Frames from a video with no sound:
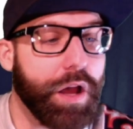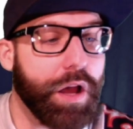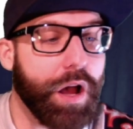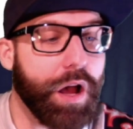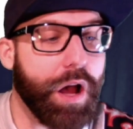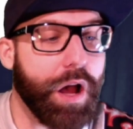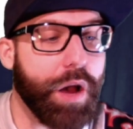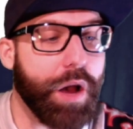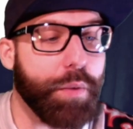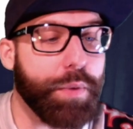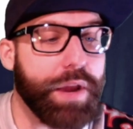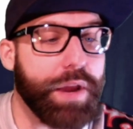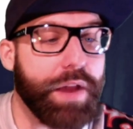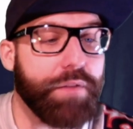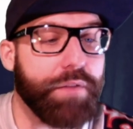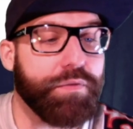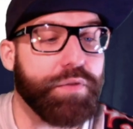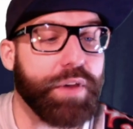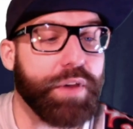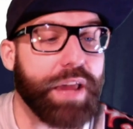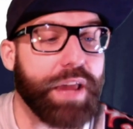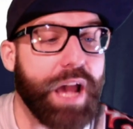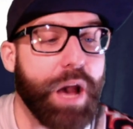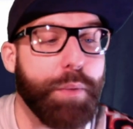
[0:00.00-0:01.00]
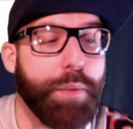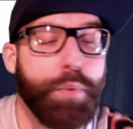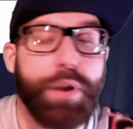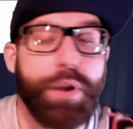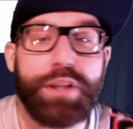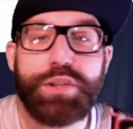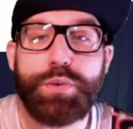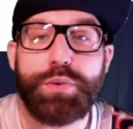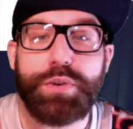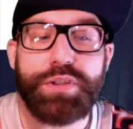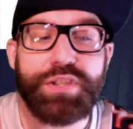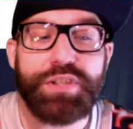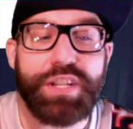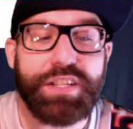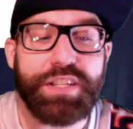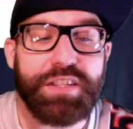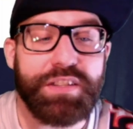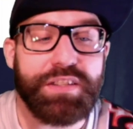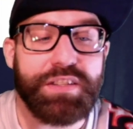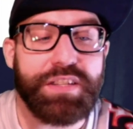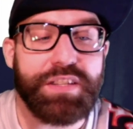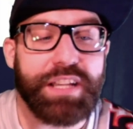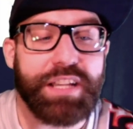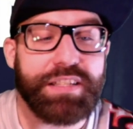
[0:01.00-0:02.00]
We have the Cowboys who are
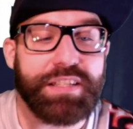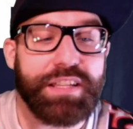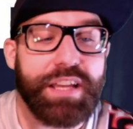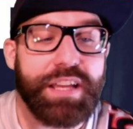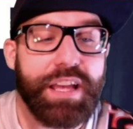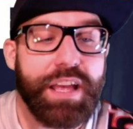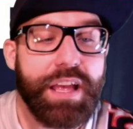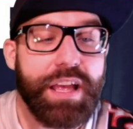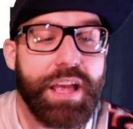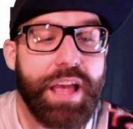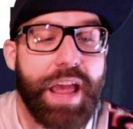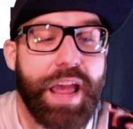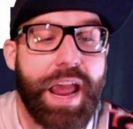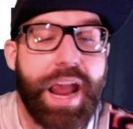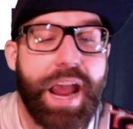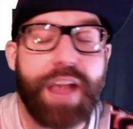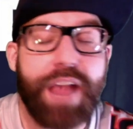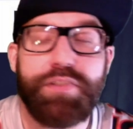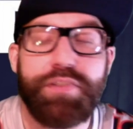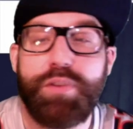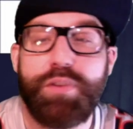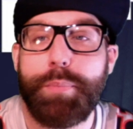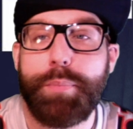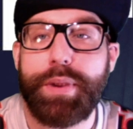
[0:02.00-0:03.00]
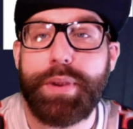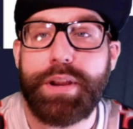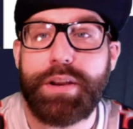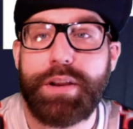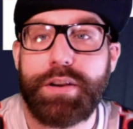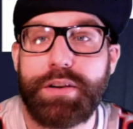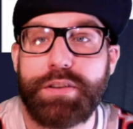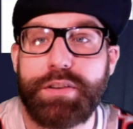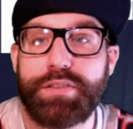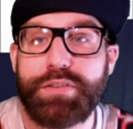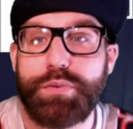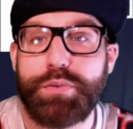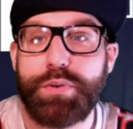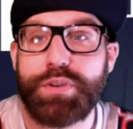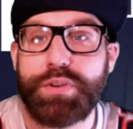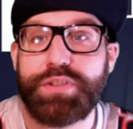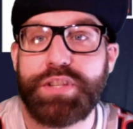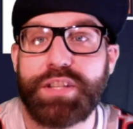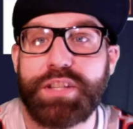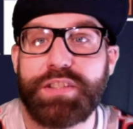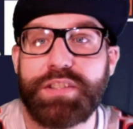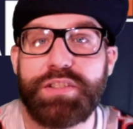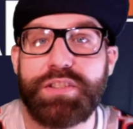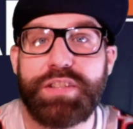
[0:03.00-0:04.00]
6-6 at the Bears who are
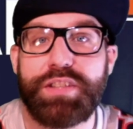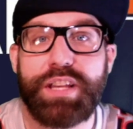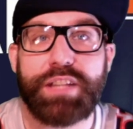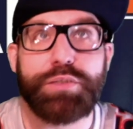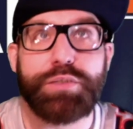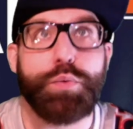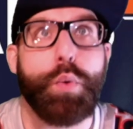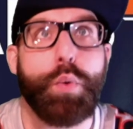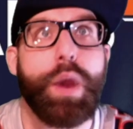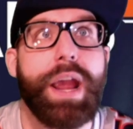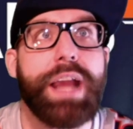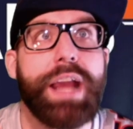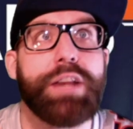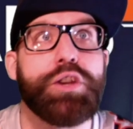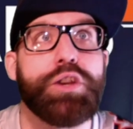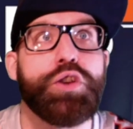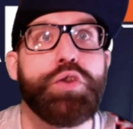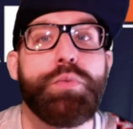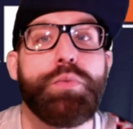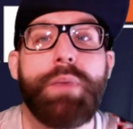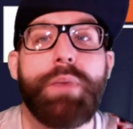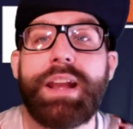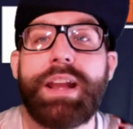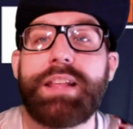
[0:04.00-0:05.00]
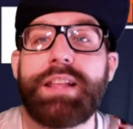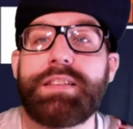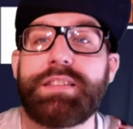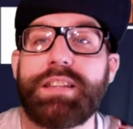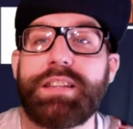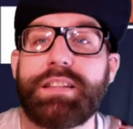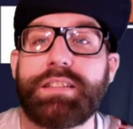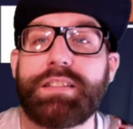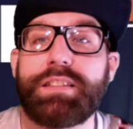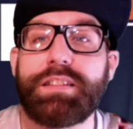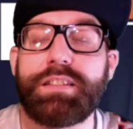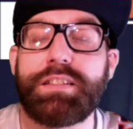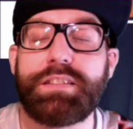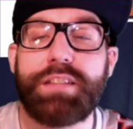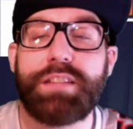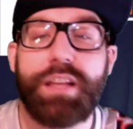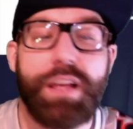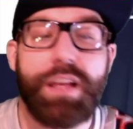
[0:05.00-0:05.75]
6-6. Way too many sixes.